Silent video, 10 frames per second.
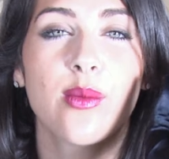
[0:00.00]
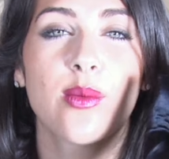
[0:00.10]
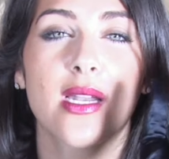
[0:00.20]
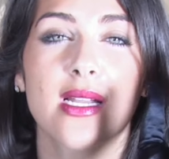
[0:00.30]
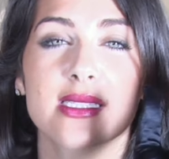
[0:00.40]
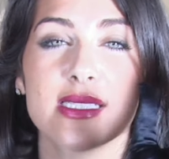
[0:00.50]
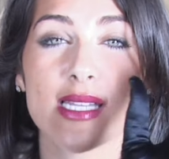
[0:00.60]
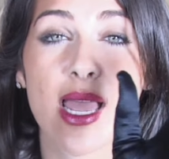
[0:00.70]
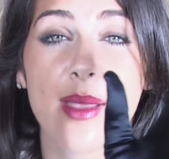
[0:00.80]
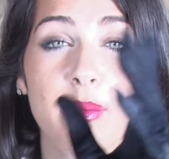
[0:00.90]
And when I
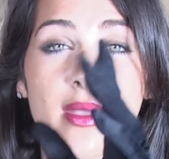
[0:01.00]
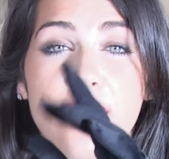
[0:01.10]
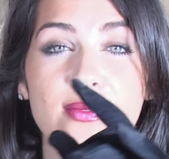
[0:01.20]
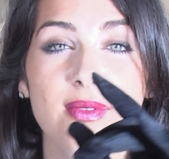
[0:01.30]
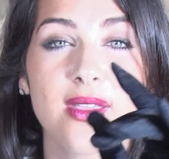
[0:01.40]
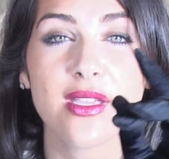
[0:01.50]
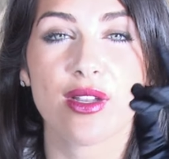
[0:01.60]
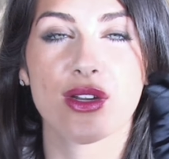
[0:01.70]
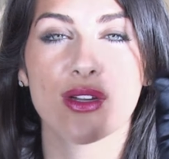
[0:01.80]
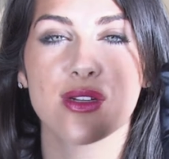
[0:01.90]
snap my
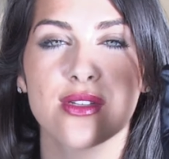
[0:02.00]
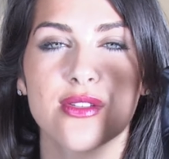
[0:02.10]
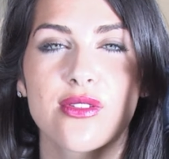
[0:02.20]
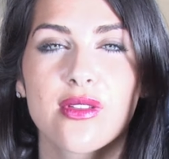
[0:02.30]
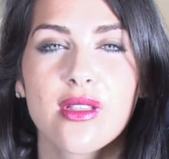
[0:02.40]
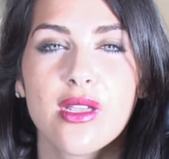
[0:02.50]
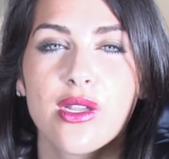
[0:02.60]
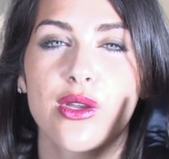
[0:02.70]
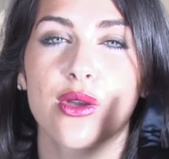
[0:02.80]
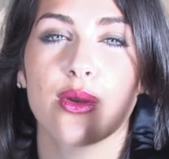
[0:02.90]
fingers,
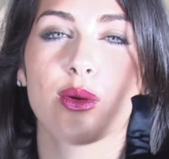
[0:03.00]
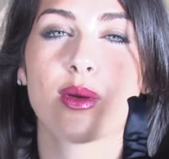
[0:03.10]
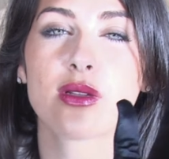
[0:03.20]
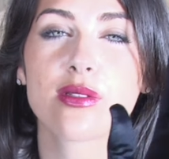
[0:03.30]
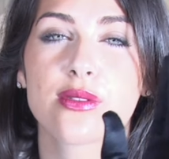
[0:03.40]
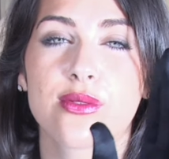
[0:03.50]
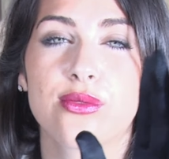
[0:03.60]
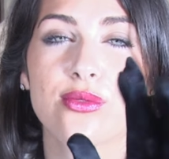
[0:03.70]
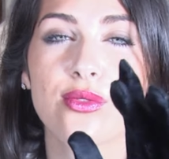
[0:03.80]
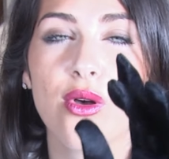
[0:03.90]
you're going to
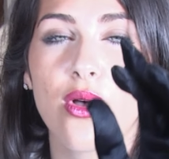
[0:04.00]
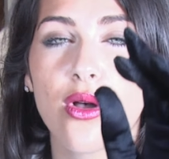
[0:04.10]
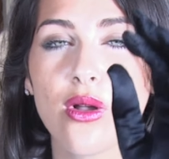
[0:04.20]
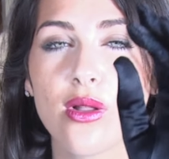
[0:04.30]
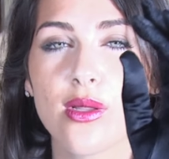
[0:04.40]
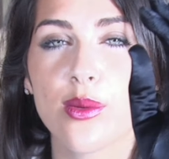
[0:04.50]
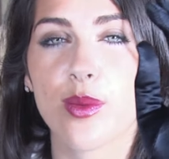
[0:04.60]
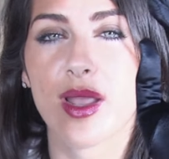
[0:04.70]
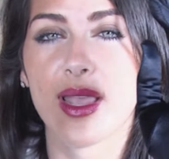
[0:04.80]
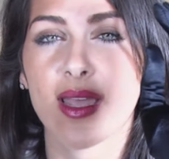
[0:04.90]
fall
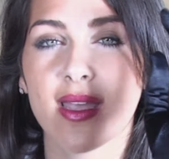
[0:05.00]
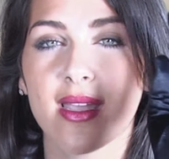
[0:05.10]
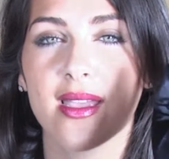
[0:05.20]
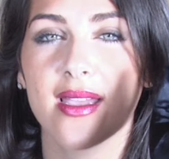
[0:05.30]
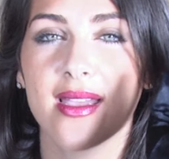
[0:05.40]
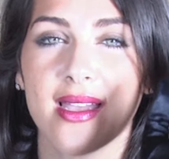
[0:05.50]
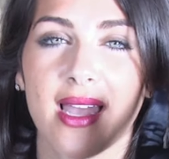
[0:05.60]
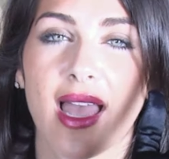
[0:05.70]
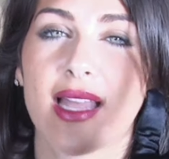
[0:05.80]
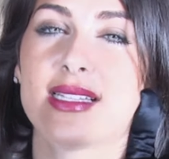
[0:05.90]
away
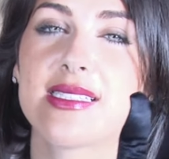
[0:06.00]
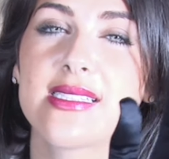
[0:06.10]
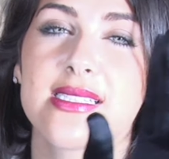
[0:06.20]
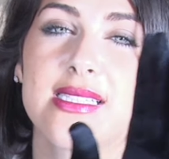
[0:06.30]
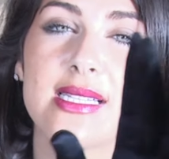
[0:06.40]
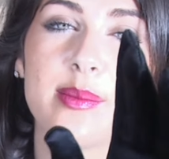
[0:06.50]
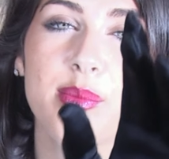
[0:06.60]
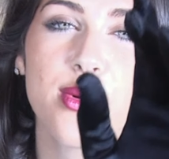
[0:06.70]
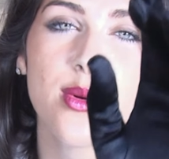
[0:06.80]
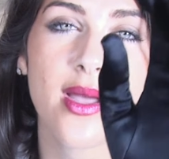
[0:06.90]
and
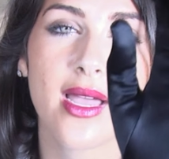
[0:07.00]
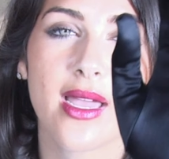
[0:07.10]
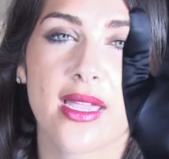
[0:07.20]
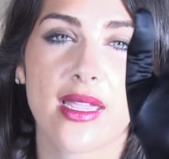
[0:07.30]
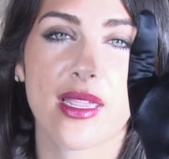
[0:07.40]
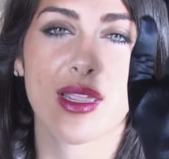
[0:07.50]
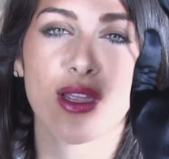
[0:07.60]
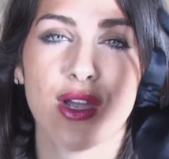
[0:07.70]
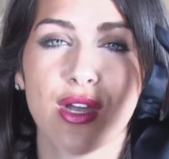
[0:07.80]
slip away,